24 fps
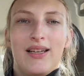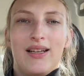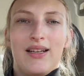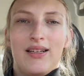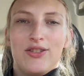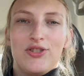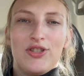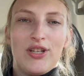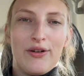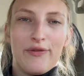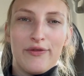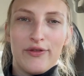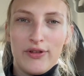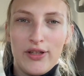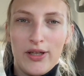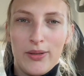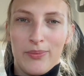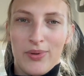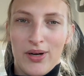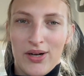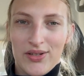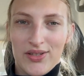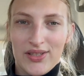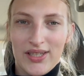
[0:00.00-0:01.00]
Jennifer Lynn
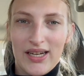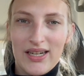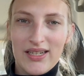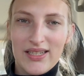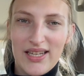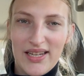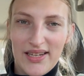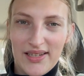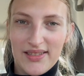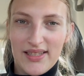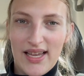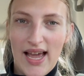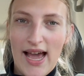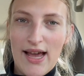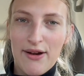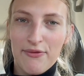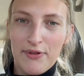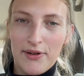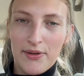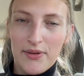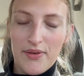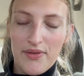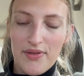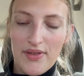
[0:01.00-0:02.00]
Barnes kind of takes that and
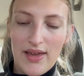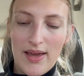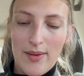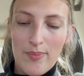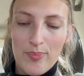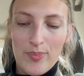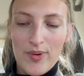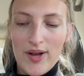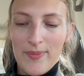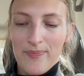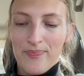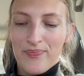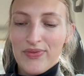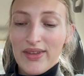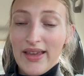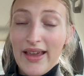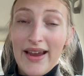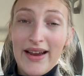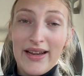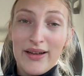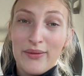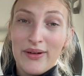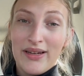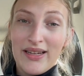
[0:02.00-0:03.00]
run with it. But
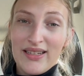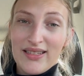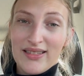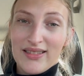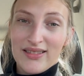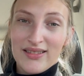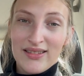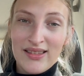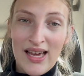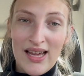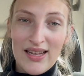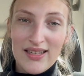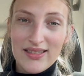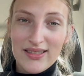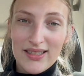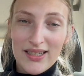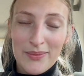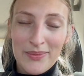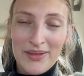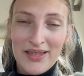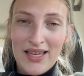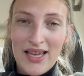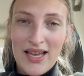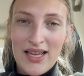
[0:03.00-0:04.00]
anyways, that's going to
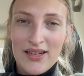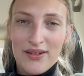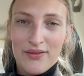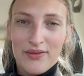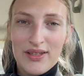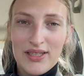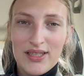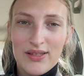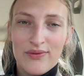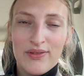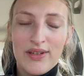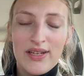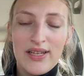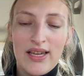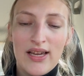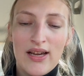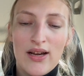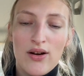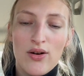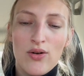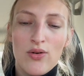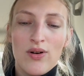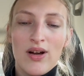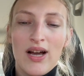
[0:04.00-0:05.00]
be the end of this
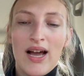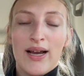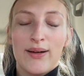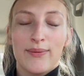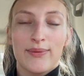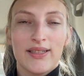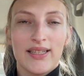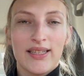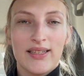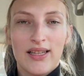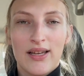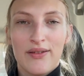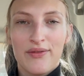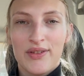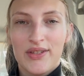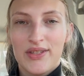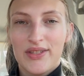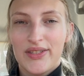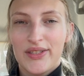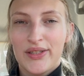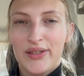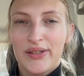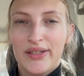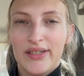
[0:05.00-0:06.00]
video. I really love this
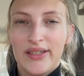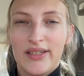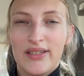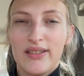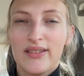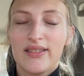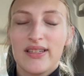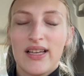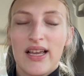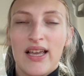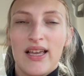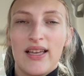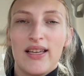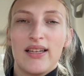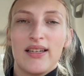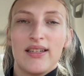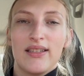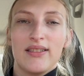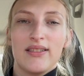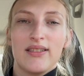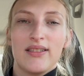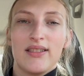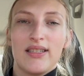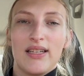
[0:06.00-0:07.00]
series,
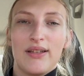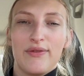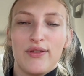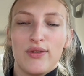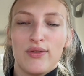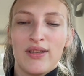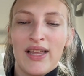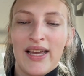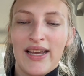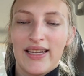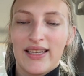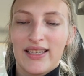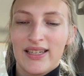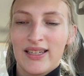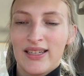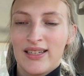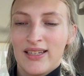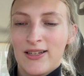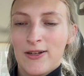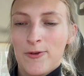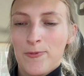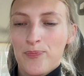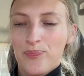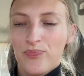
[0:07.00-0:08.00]
and if you like
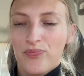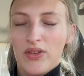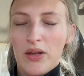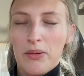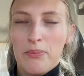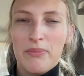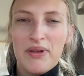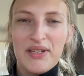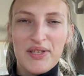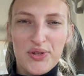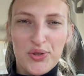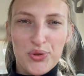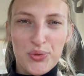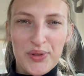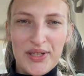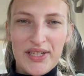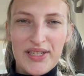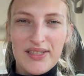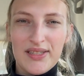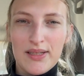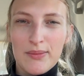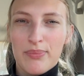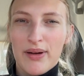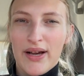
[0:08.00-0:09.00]

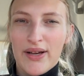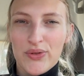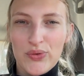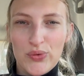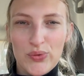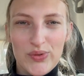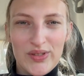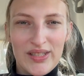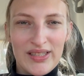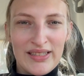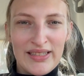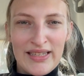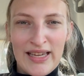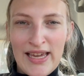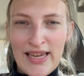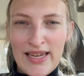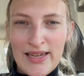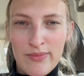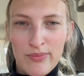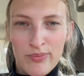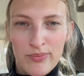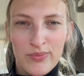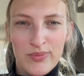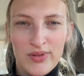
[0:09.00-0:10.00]
mysteries and puzzles and
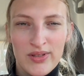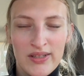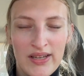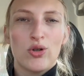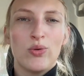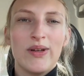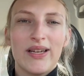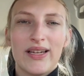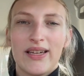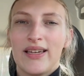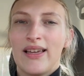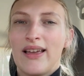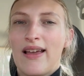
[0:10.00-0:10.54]
games, quick,